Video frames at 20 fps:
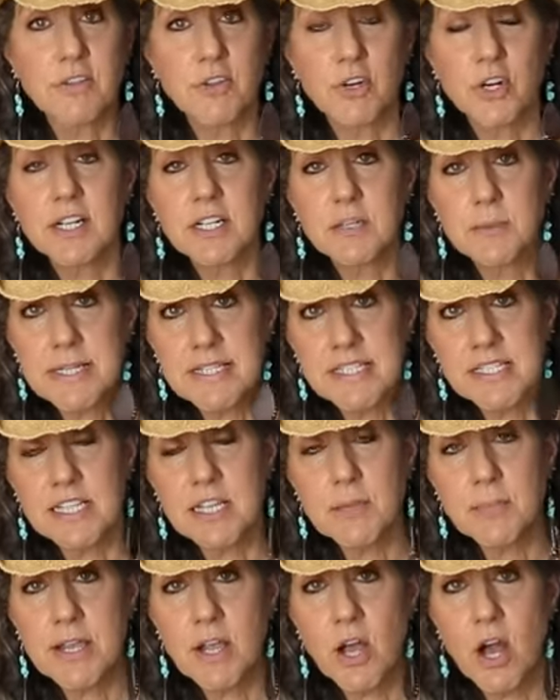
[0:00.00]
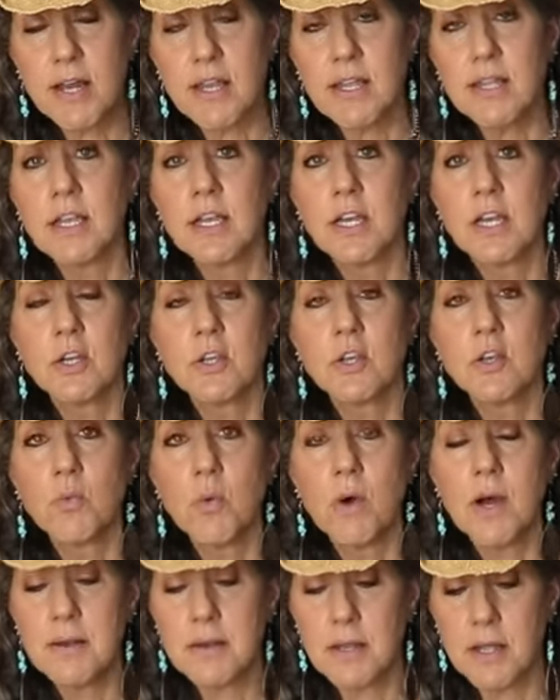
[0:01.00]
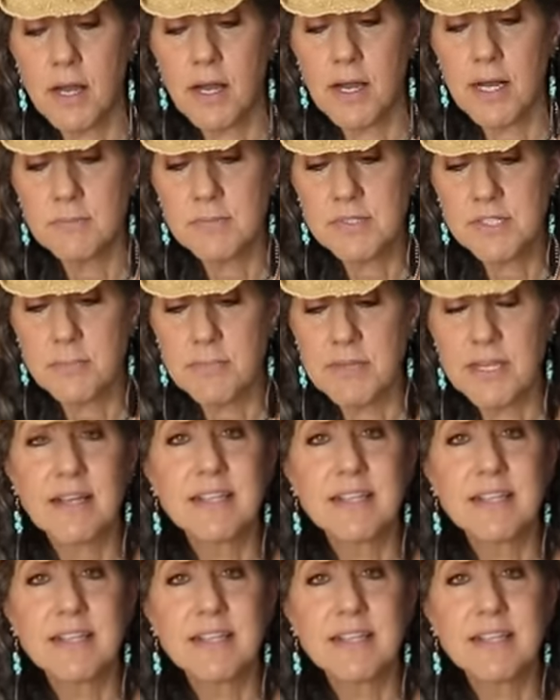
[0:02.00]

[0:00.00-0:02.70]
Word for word: and they're going to be sleeping on it. You want um, something,